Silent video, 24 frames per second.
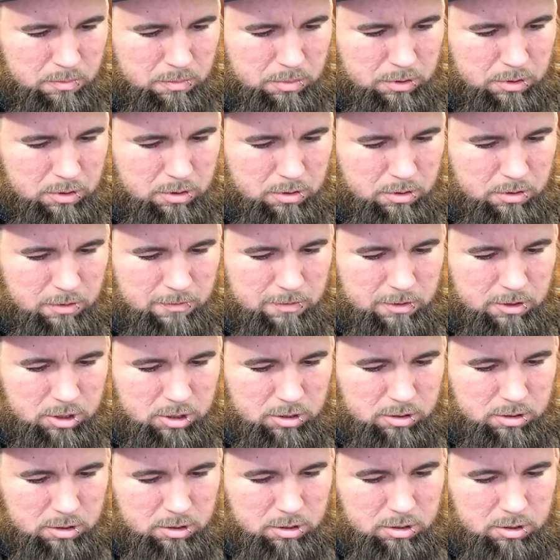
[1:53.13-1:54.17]
book of
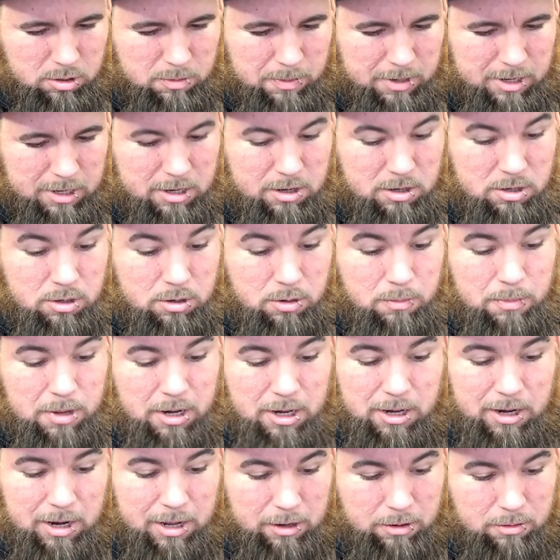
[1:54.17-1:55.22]
instructions, but it does do
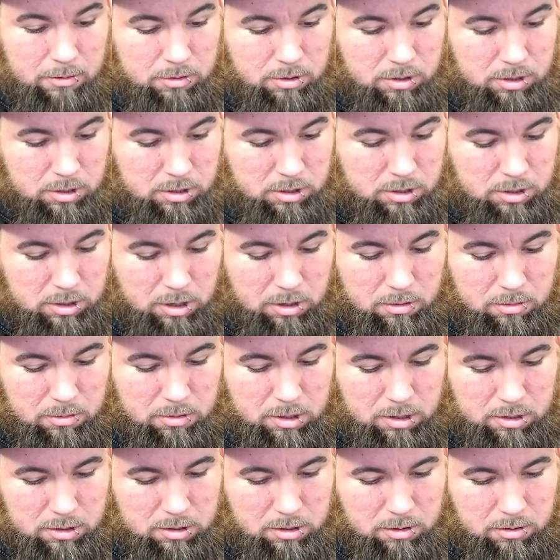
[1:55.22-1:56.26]
many languages, so
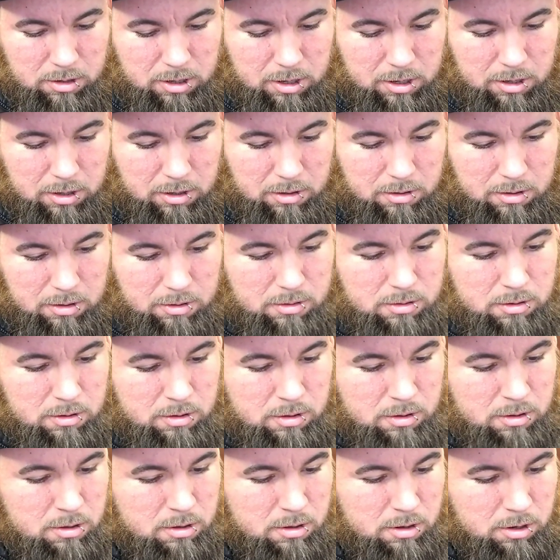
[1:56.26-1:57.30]
that's okay.
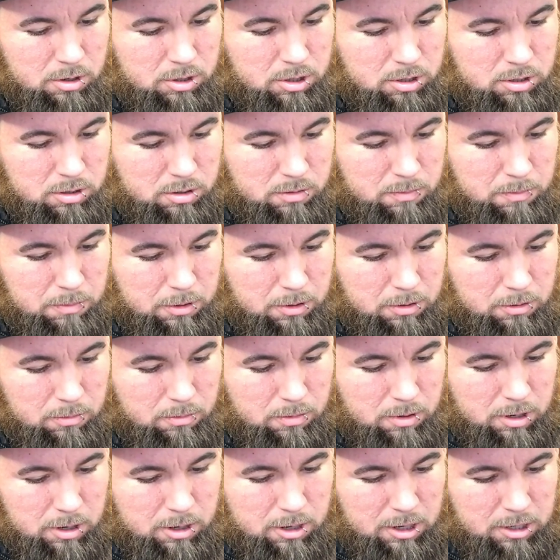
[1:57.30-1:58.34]
I should be
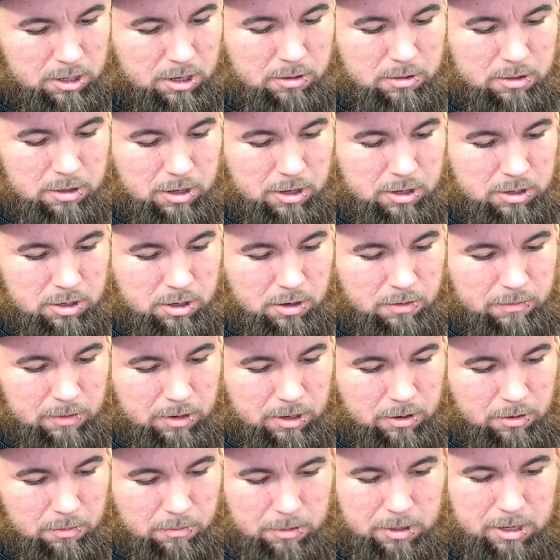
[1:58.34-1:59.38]
alright. I don't think it's
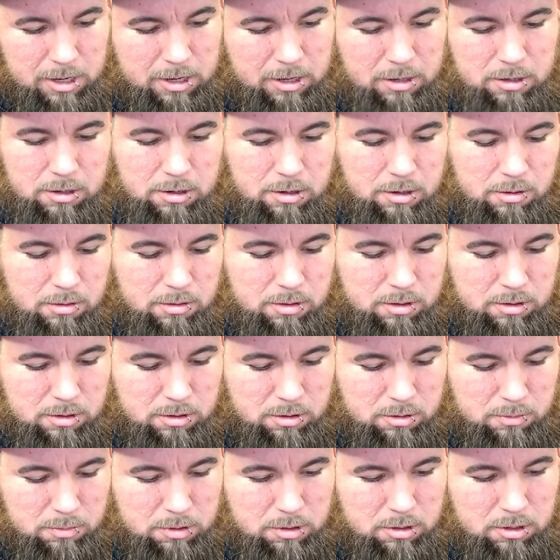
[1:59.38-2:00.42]
overly complicated to do this.
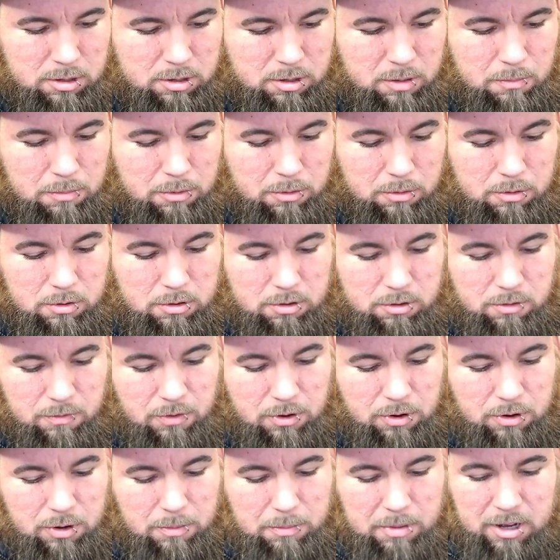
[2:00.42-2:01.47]
It's very simple. You just
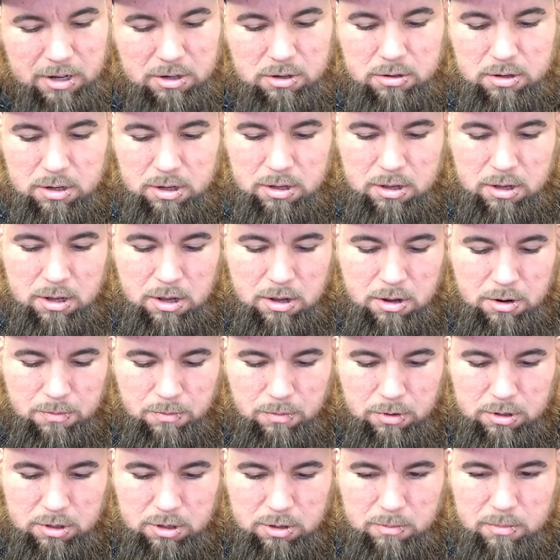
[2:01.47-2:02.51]
find your battery,
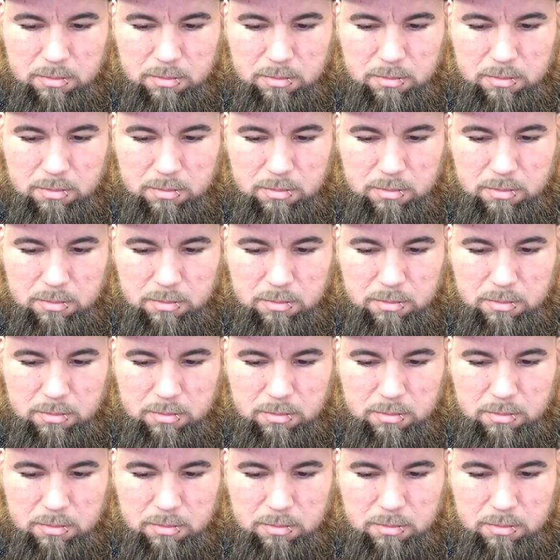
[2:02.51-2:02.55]
run